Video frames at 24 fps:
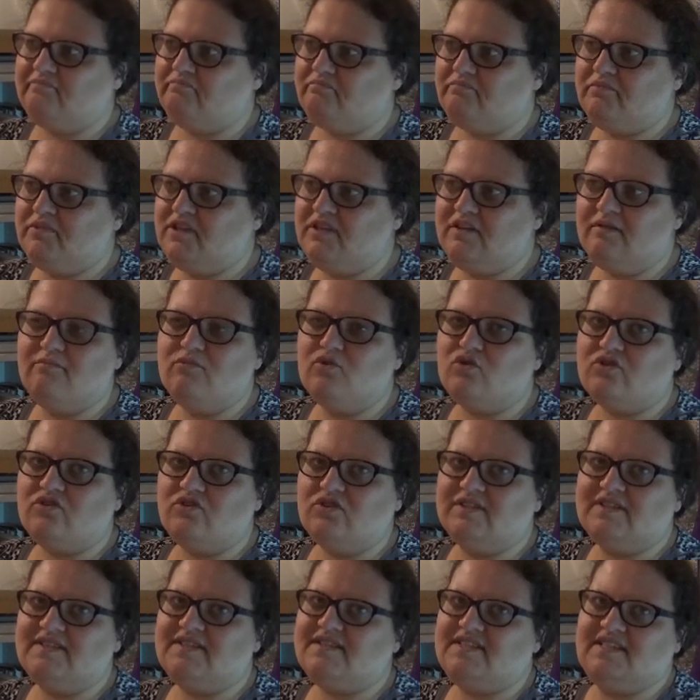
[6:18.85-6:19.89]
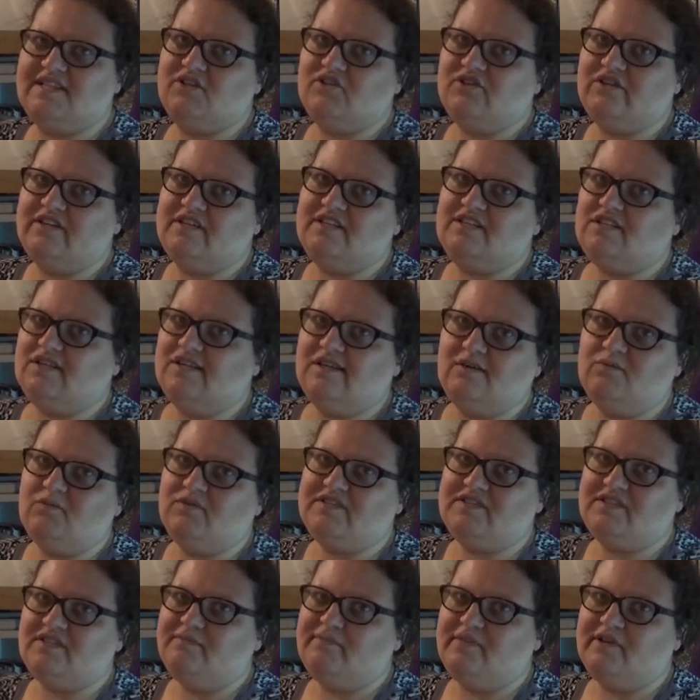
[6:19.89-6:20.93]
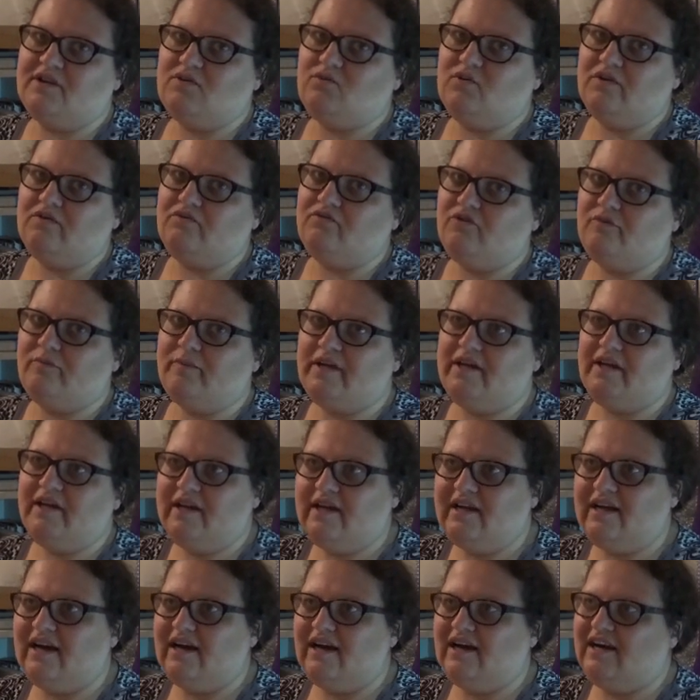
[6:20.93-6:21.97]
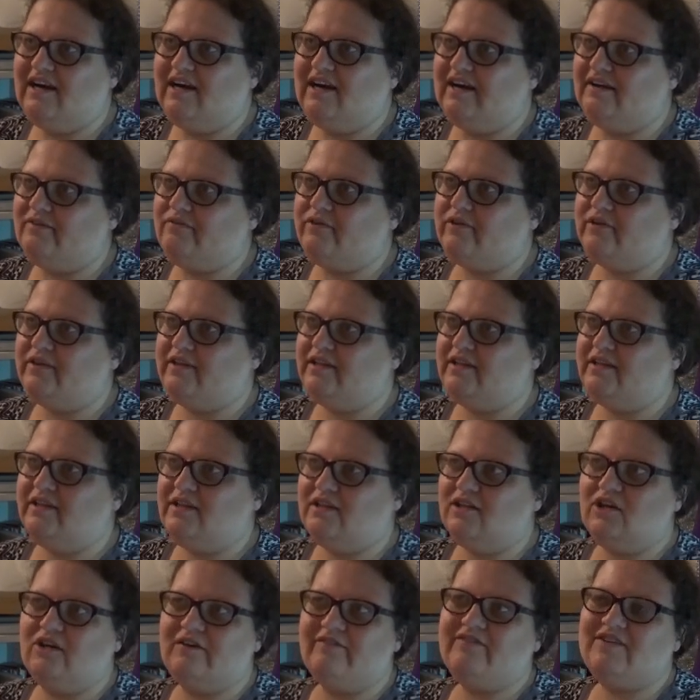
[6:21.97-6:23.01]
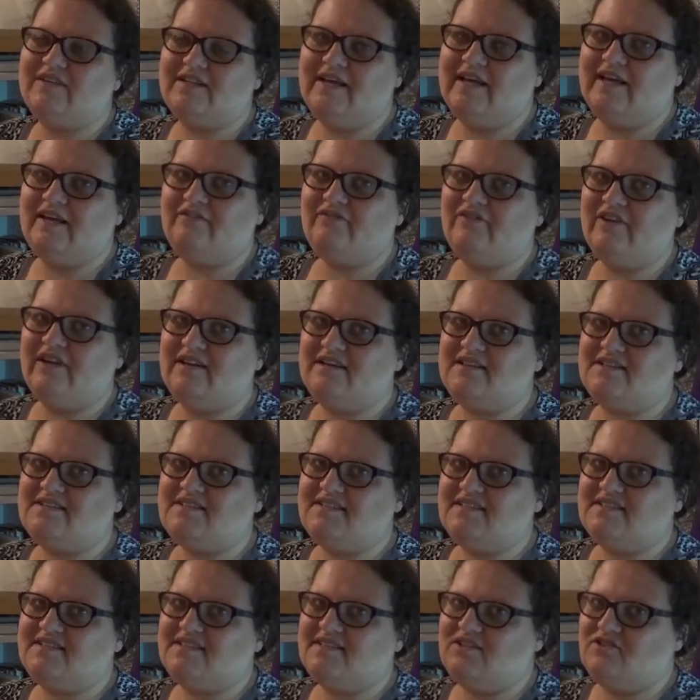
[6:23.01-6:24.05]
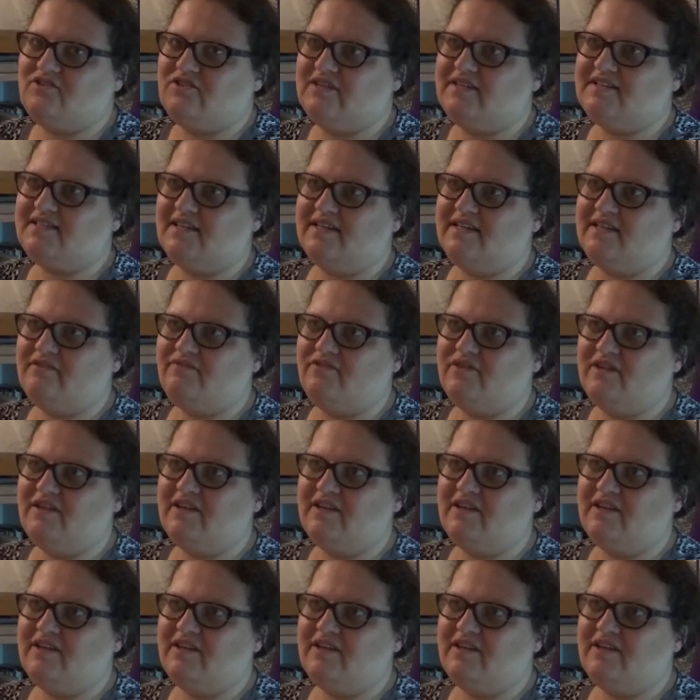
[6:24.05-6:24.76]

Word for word: the Immortalist series uh, was the big one for me. Uh, I really loved that fantasy series. I even